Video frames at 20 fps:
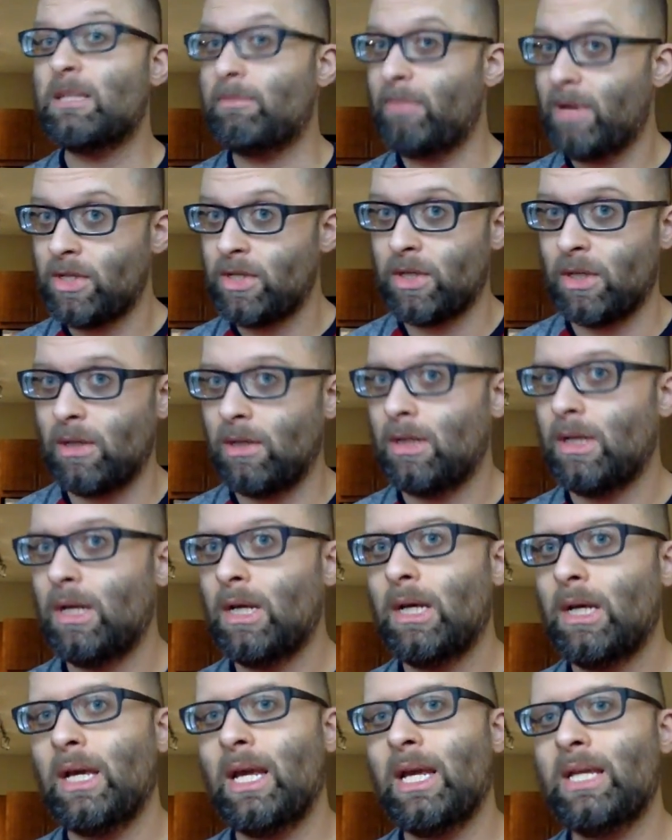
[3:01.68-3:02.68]
to mention
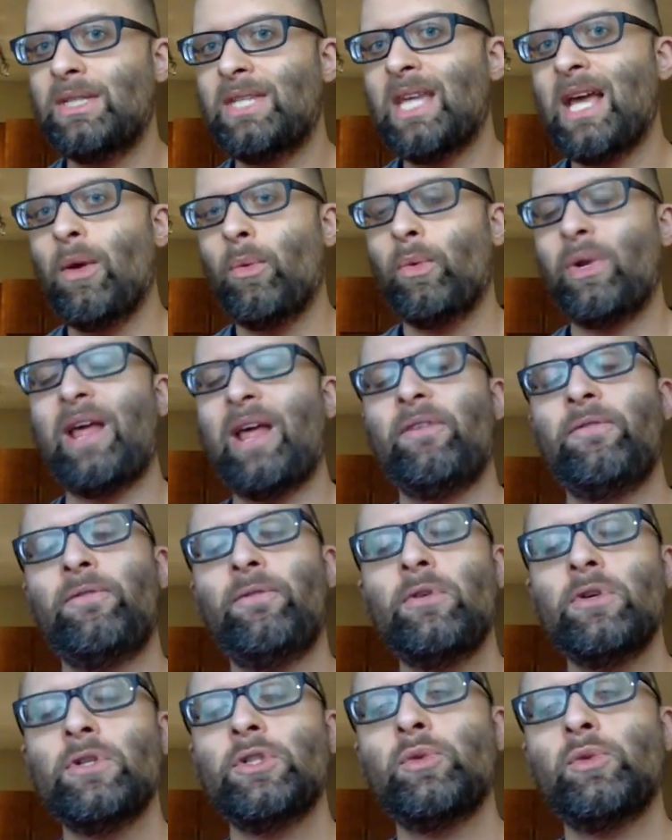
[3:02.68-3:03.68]
is that when I
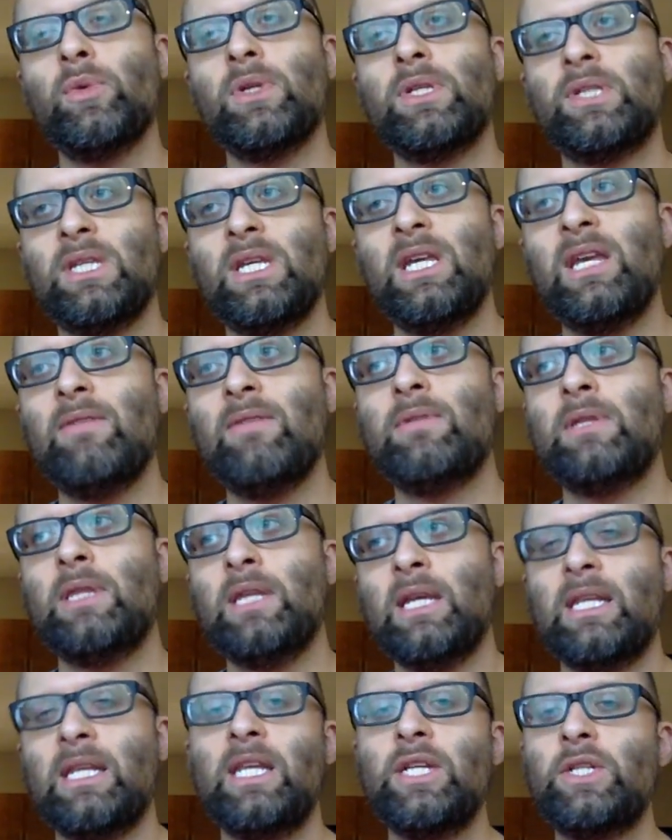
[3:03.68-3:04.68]
first received
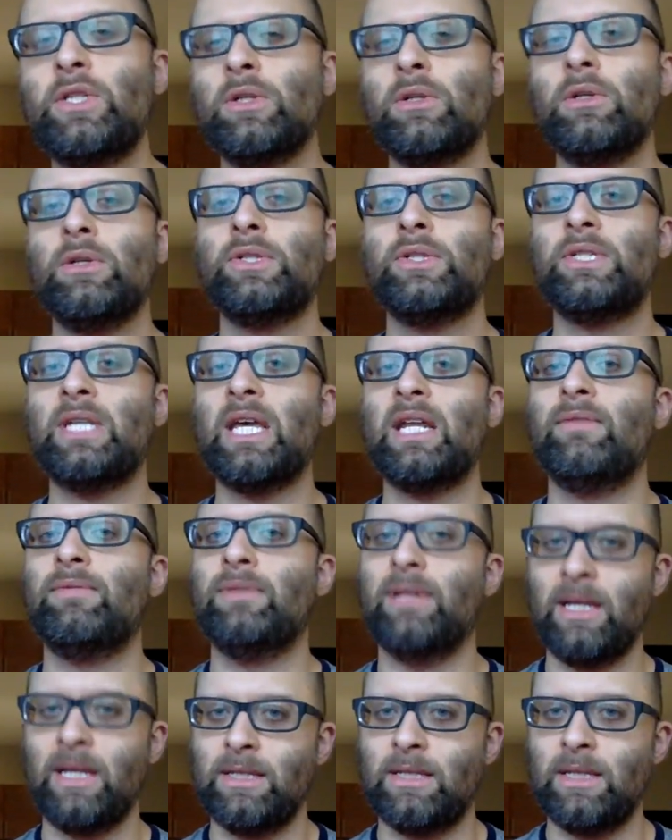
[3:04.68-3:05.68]
the initial set
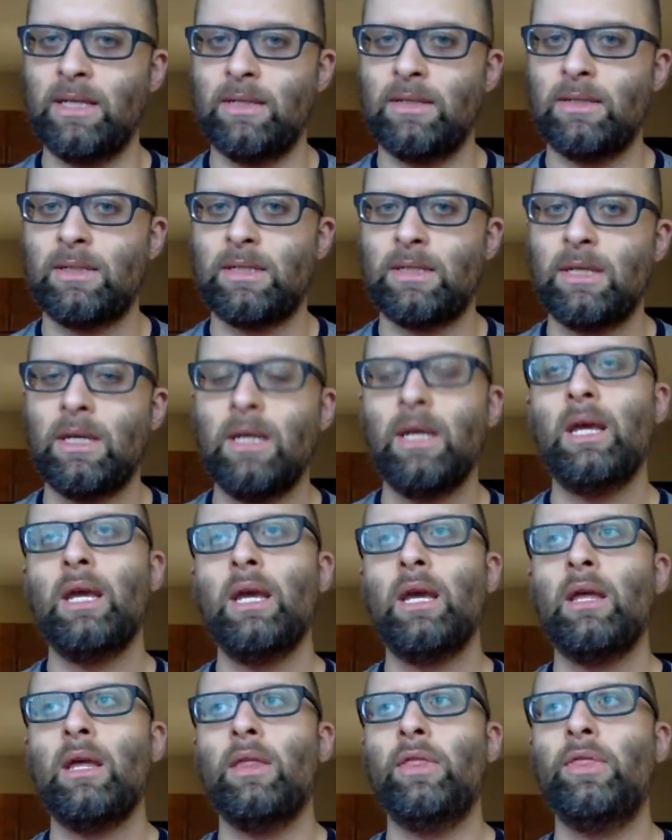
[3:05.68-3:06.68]
of lenses,
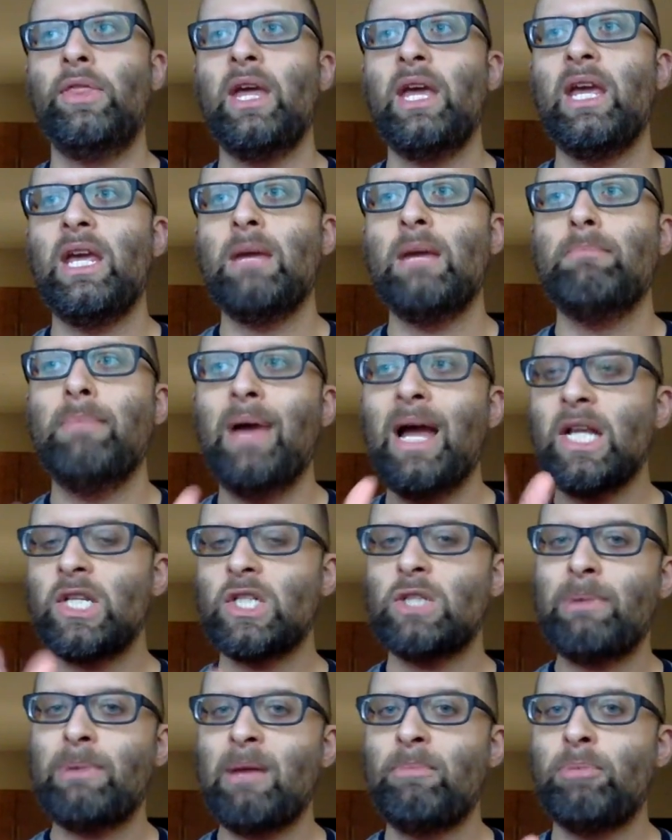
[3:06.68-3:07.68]
they
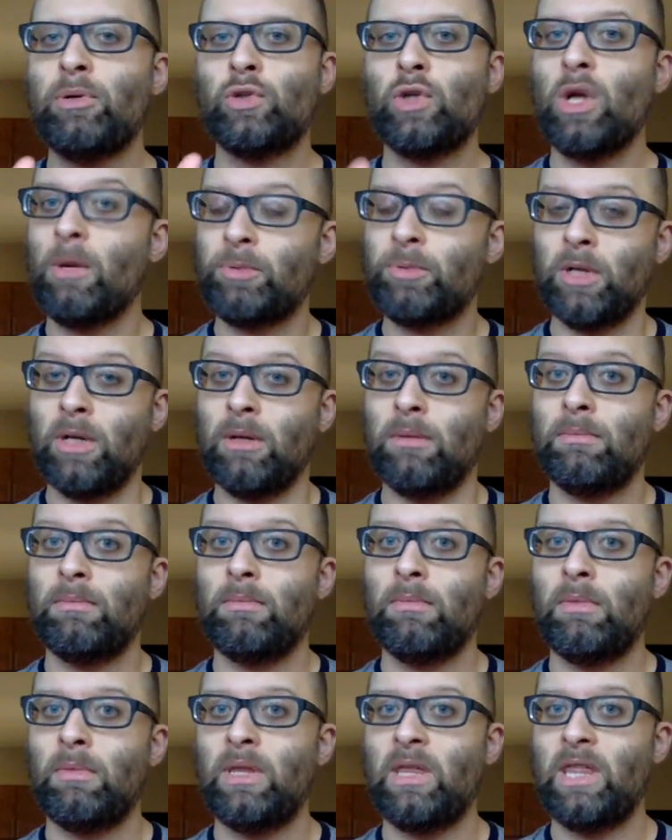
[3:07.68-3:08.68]
matched my prescription.
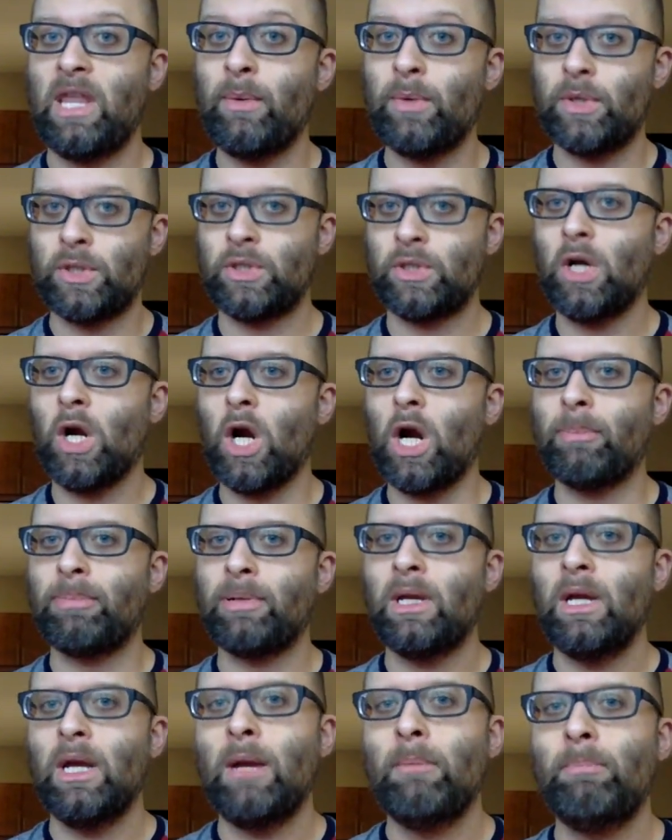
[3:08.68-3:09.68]
They were sharp,
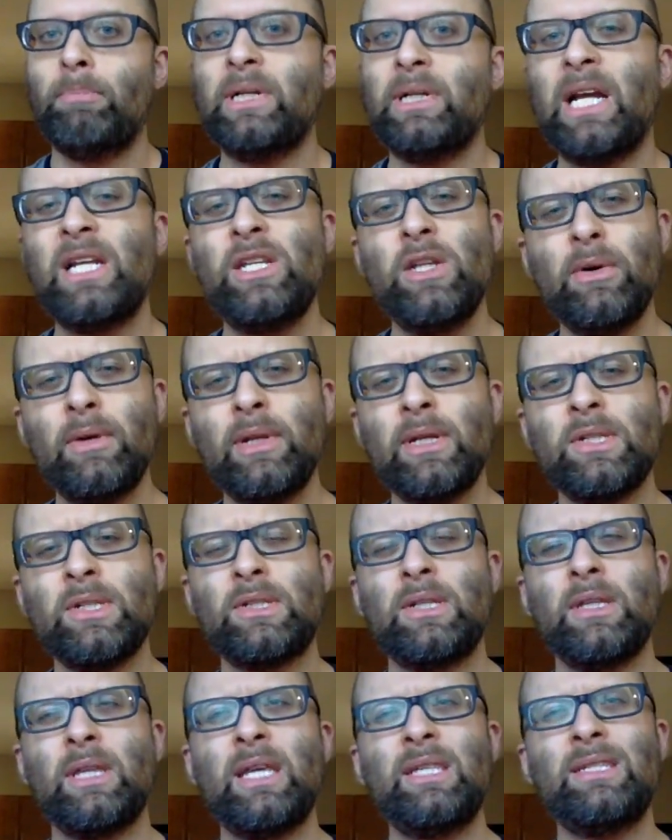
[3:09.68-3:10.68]
but I
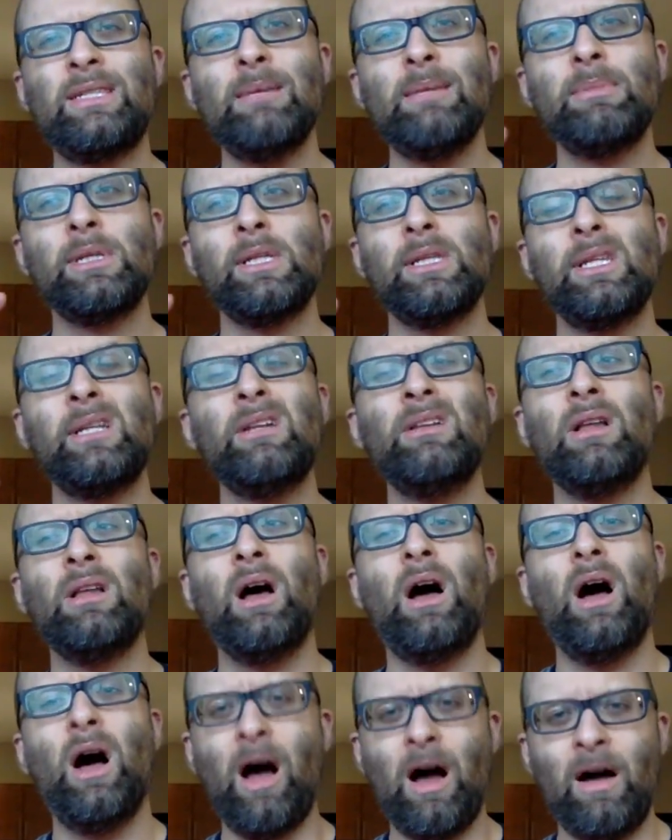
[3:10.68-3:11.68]
noticed they seemed a
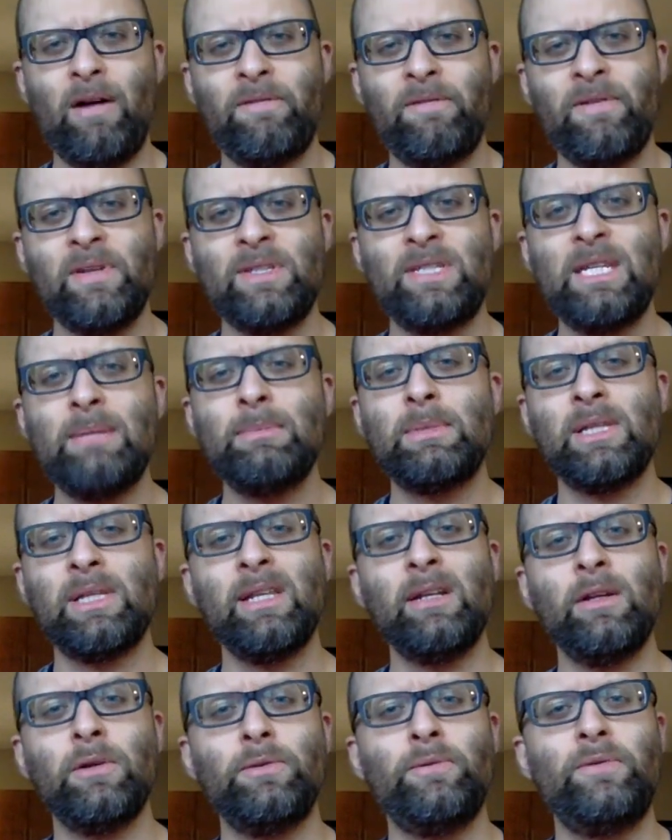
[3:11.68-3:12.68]
little off. It seemed a
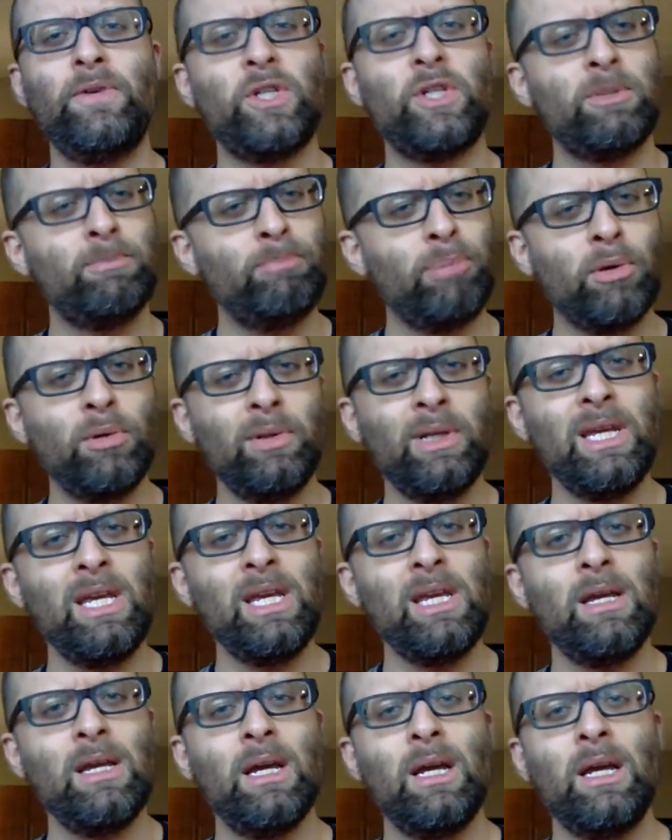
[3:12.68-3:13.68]
little
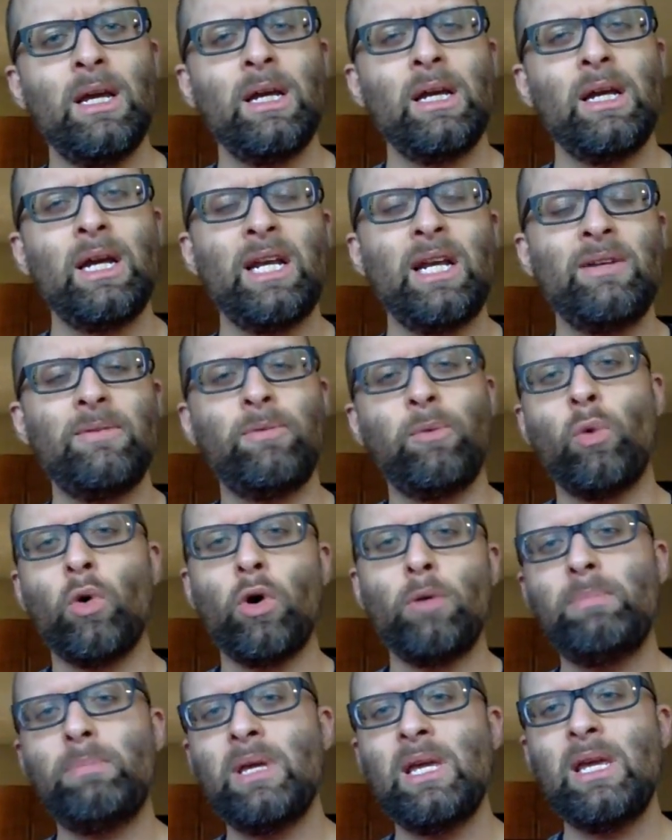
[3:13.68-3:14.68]
fishbowl-y, kind of
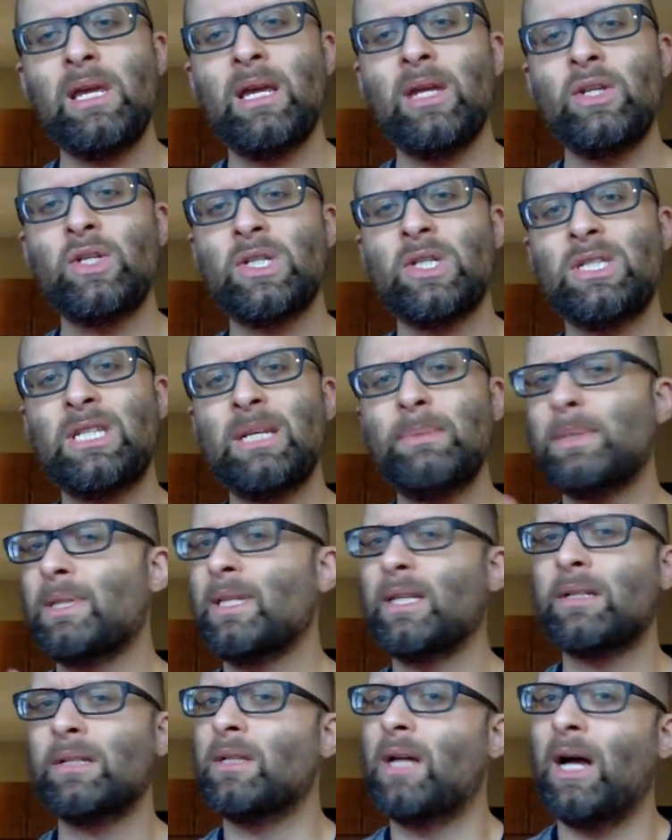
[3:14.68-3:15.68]
warpy, and just seemed a
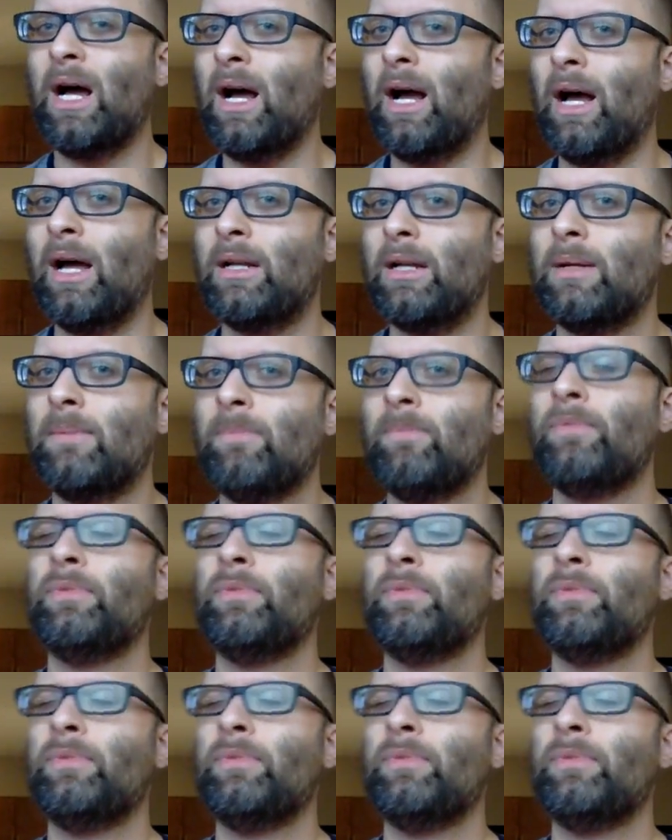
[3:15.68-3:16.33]
little odd.